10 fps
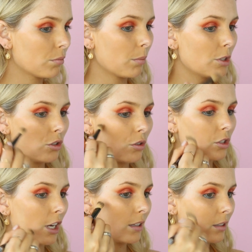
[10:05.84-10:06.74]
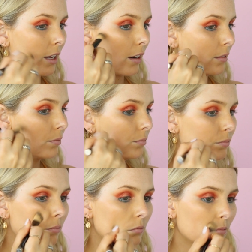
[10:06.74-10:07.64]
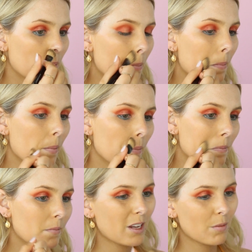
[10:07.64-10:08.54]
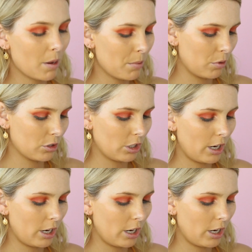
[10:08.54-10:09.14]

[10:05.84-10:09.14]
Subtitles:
Probably 2 shades lighter. Well, maybe 1